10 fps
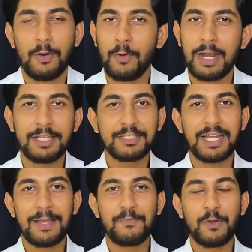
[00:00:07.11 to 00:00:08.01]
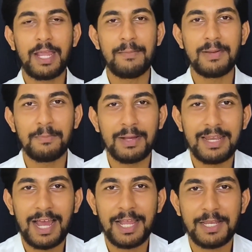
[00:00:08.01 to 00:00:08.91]
Alright, it's time for game number
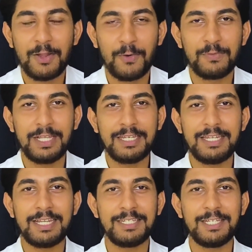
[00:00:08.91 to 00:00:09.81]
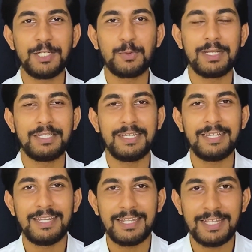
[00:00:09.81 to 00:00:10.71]
9 of the Indian T20
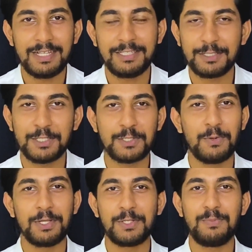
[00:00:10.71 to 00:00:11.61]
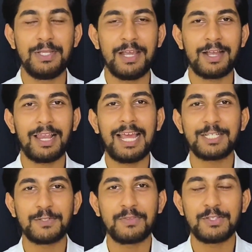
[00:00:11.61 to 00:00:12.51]
League. This is going to be a
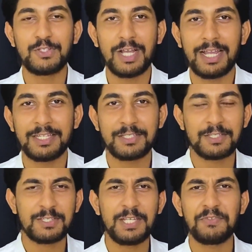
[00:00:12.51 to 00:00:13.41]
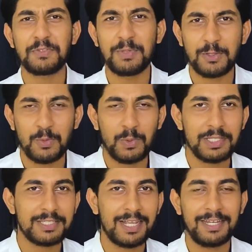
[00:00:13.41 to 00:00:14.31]
clash of the giants. Steve Smith on
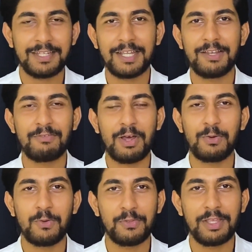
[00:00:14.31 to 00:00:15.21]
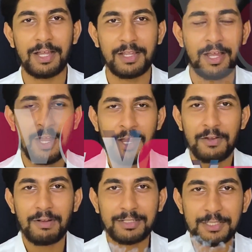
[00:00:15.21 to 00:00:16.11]
one side, KL Rahul on the other.
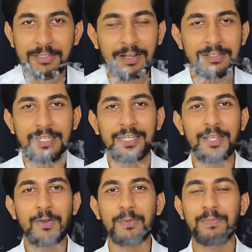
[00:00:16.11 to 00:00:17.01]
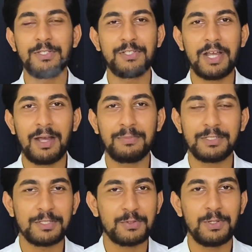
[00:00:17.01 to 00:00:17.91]
Rajasthan taking on Punjab.
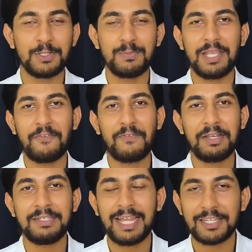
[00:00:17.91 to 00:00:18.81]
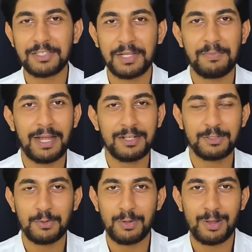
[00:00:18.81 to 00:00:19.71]
This is going to be a fantastic battle
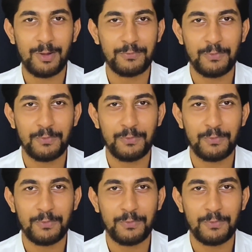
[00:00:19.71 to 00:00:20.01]
to look out